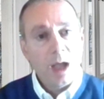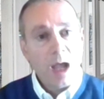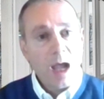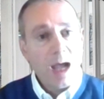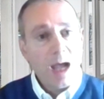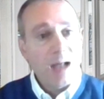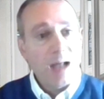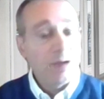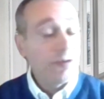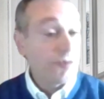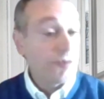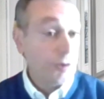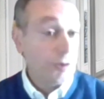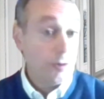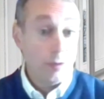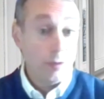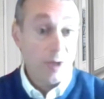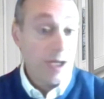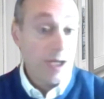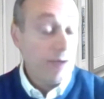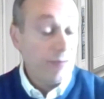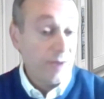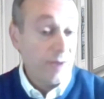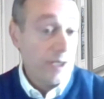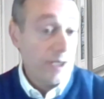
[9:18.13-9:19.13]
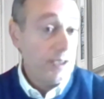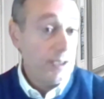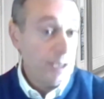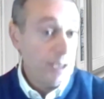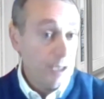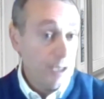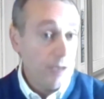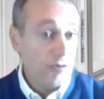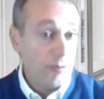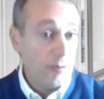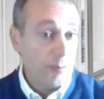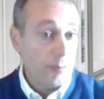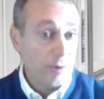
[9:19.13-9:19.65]
and to, if they
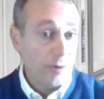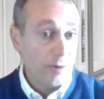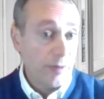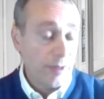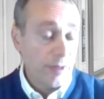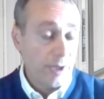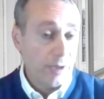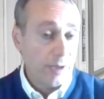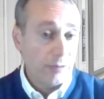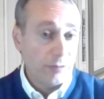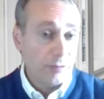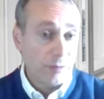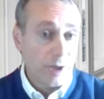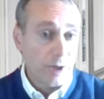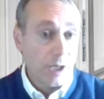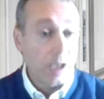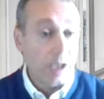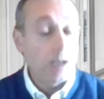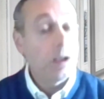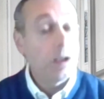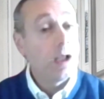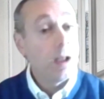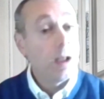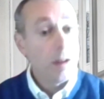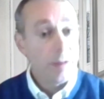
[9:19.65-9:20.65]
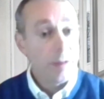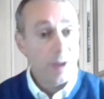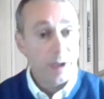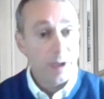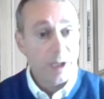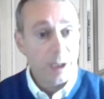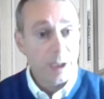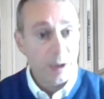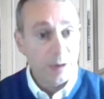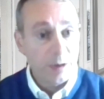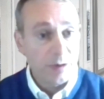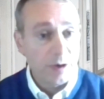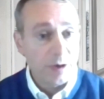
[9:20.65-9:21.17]
need to put things right, then
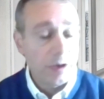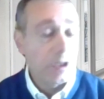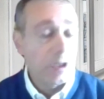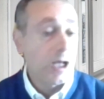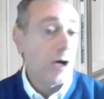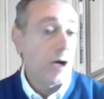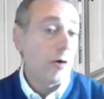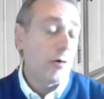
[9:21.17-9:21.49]
they can do that.